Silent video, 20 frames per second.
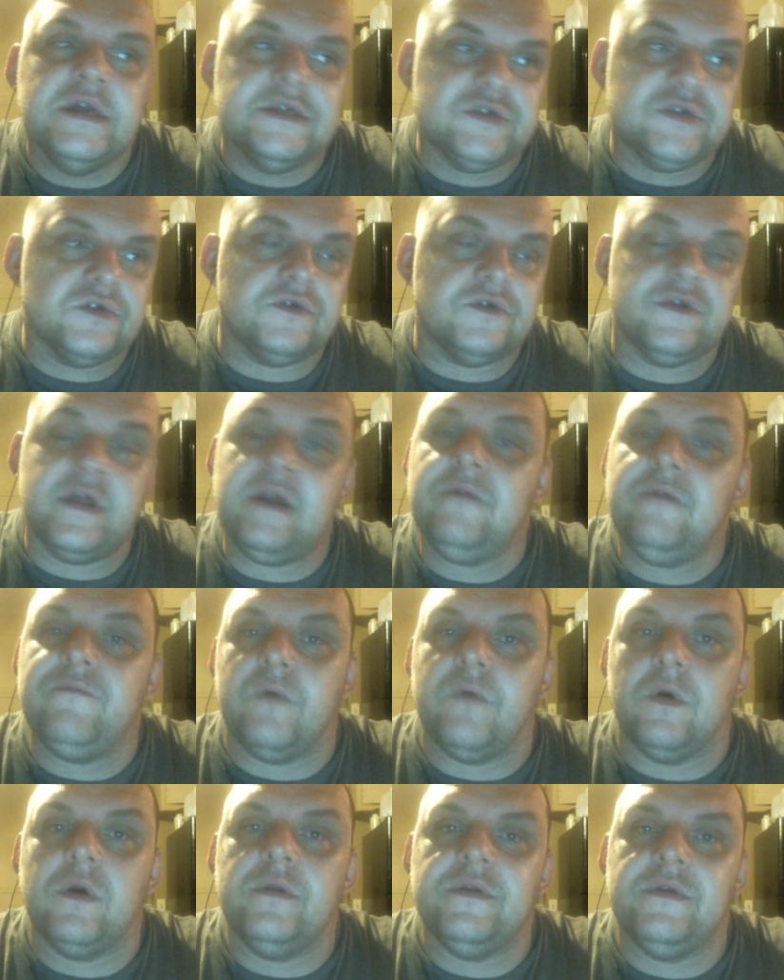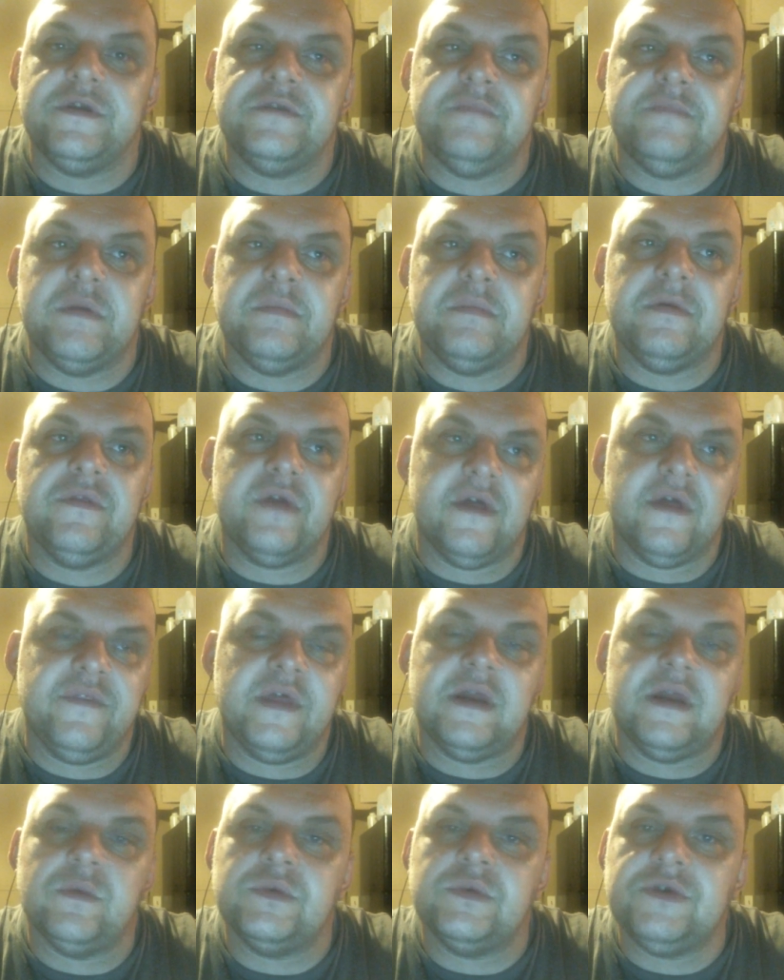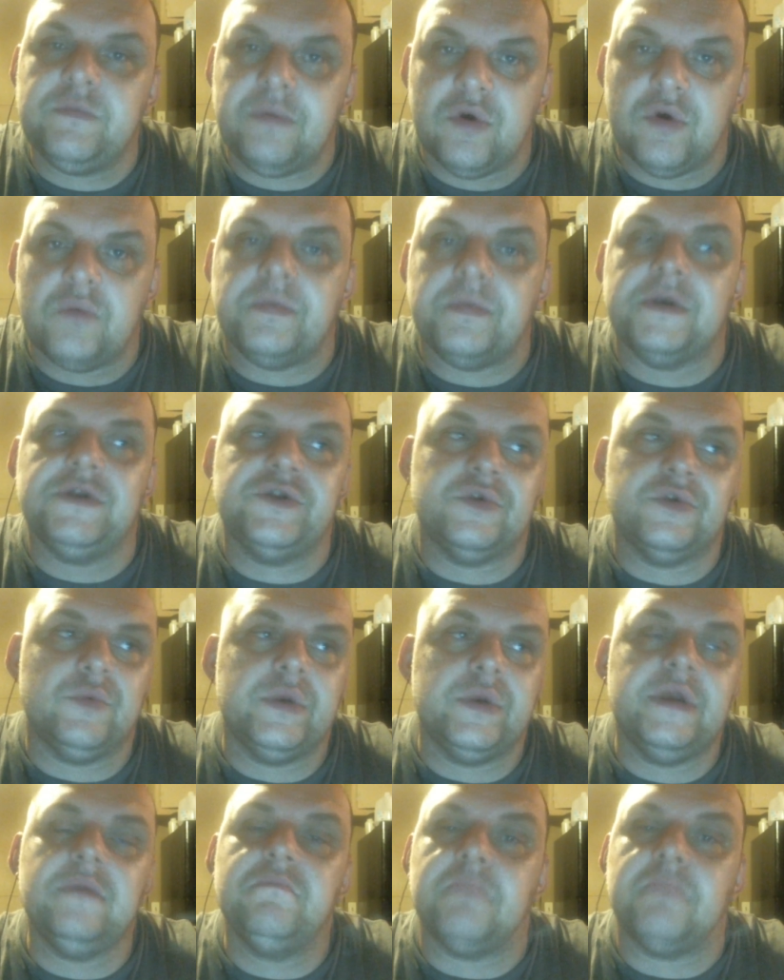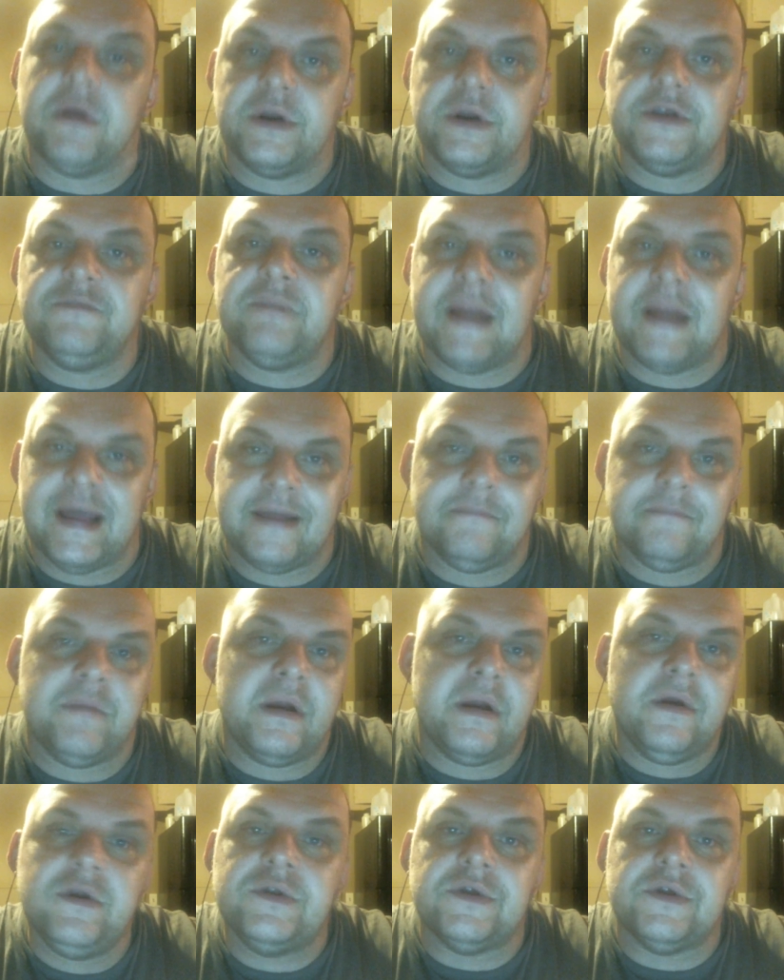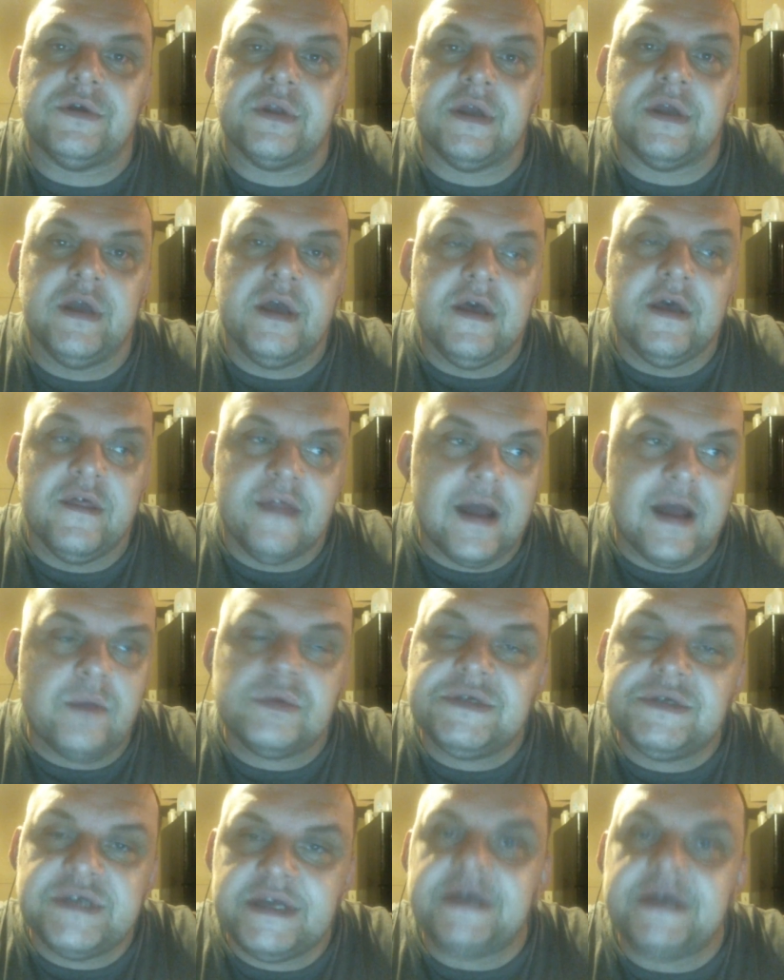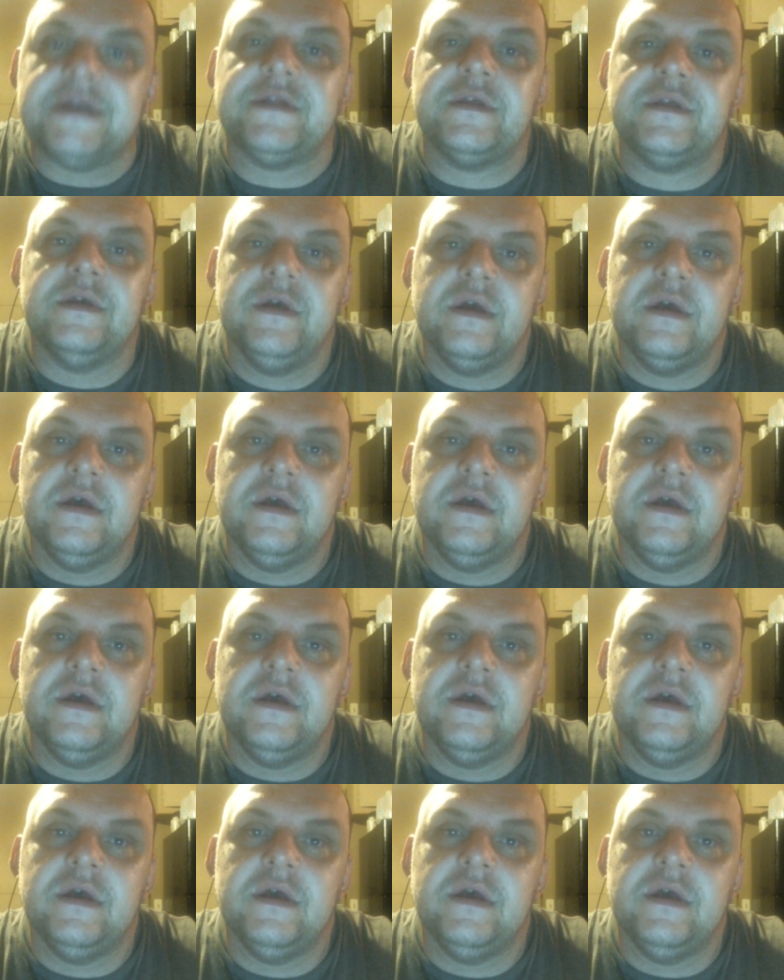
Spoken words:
So, therefore, these people thought that it was appropriate to reimburse Planned Parenthood. That was it.